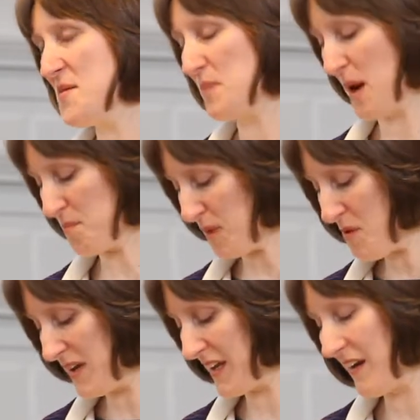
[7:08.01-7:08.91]
but a
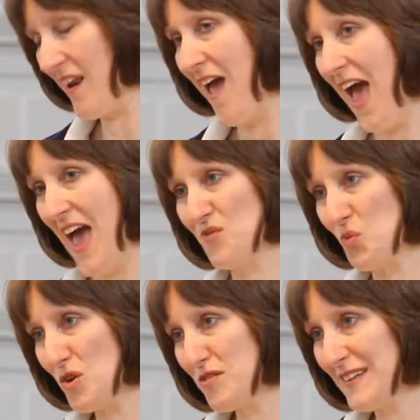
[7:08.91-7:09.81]
broken
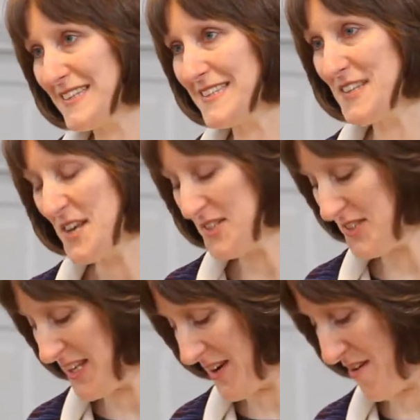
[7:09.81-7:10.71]
and worthless
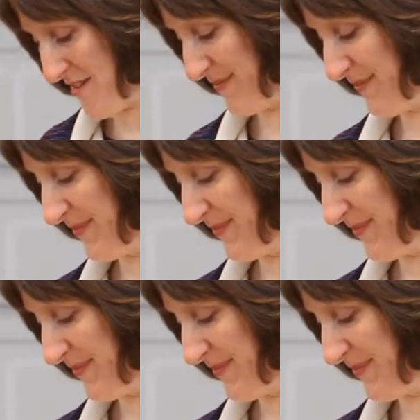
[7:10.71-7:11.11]
sinner.